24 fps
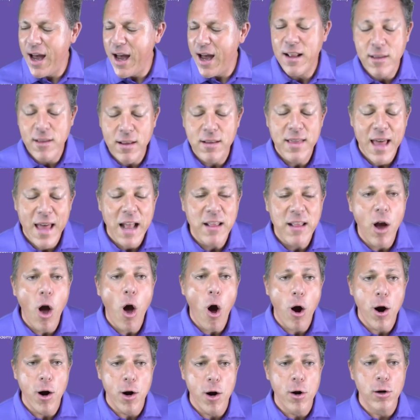it's that's a
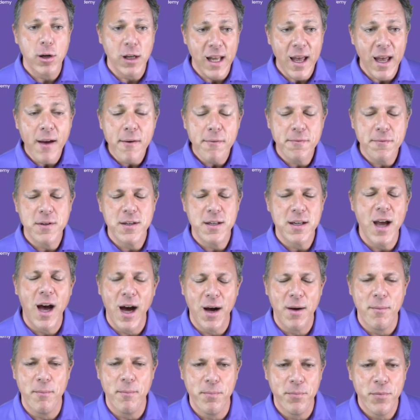harder lift,
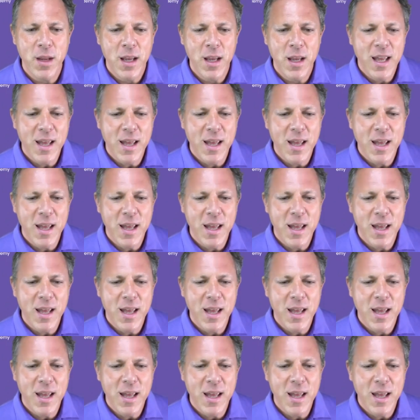um,